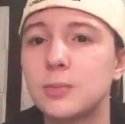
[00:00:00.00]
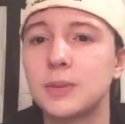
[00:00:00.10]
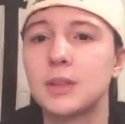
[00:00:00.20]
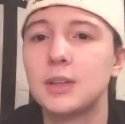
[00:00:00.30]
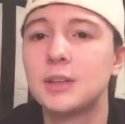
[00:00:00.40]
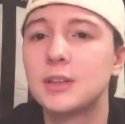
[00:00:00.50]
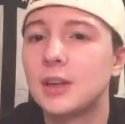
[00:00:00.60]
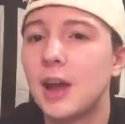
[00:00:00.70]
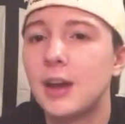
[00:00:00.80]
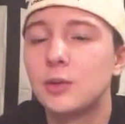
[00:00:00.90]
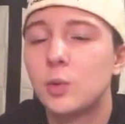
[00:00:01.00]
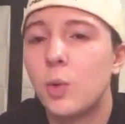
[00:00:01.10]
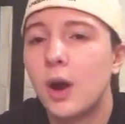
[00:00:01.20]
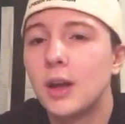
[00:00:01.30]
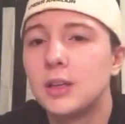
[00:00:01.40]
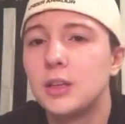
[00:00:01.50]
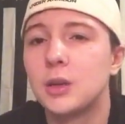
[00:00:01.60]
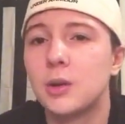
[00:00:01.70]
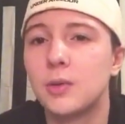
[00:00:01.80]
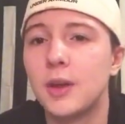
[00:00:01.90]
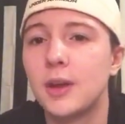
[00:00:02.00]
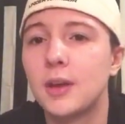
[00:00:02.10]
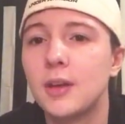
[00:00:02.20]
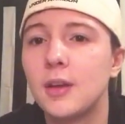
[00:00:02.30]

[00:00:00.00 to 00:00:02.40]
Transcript: but they hadn't quite, like,